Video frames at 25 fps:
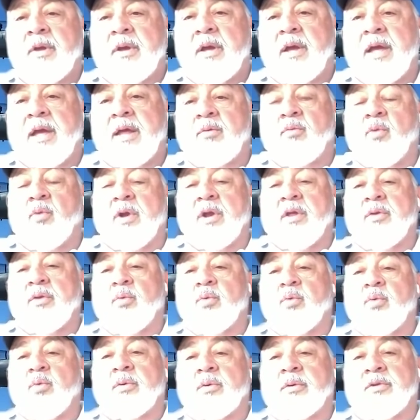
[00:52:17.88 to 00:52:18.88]
And one of
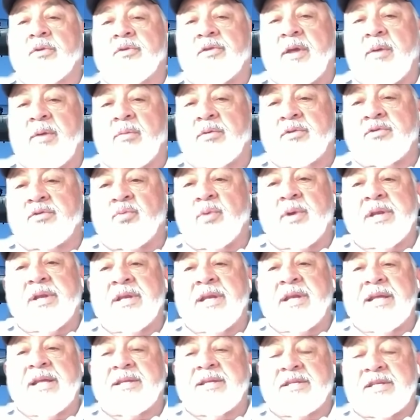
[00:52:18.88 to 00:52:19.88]
the rules that was
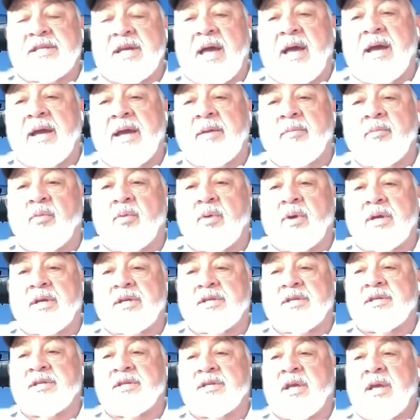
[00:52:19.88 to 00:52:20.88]
written at the time
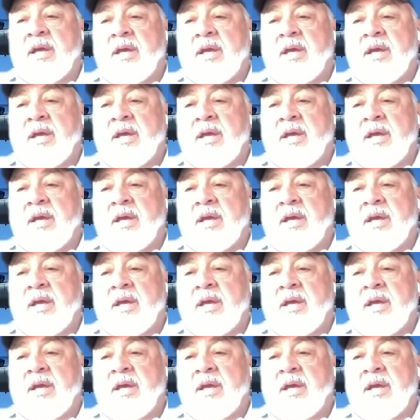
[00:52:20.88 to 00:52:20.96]
was